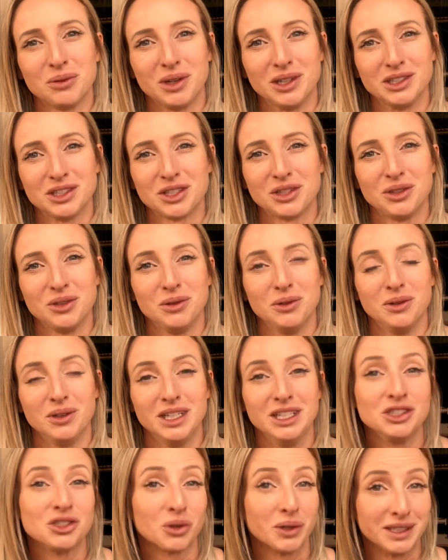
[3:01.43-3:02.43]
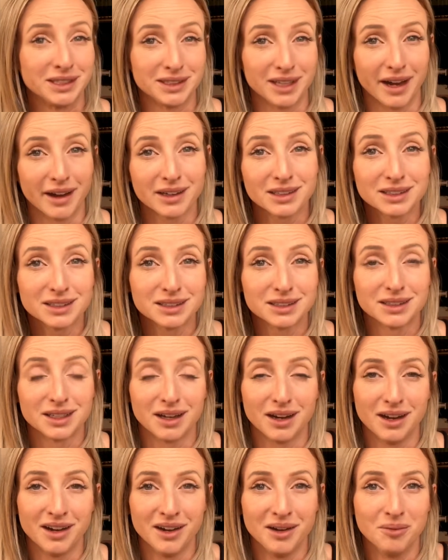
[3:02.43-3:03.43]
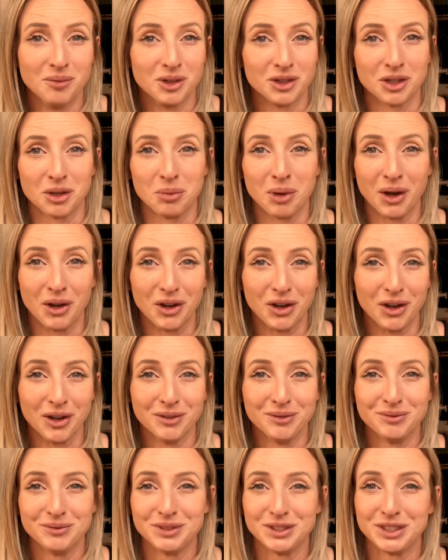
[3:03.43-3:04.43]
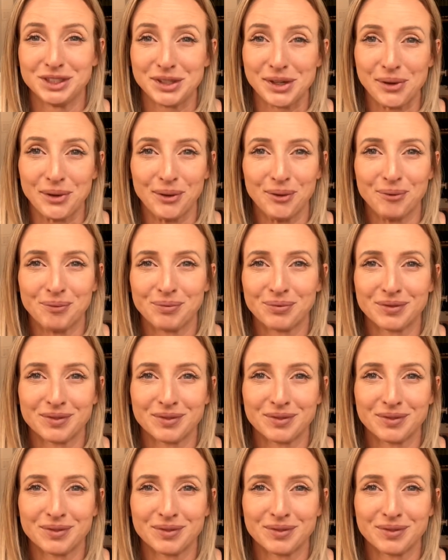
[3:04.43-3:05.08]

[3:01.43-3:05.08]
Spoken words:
want to enjoy sex with your partner. So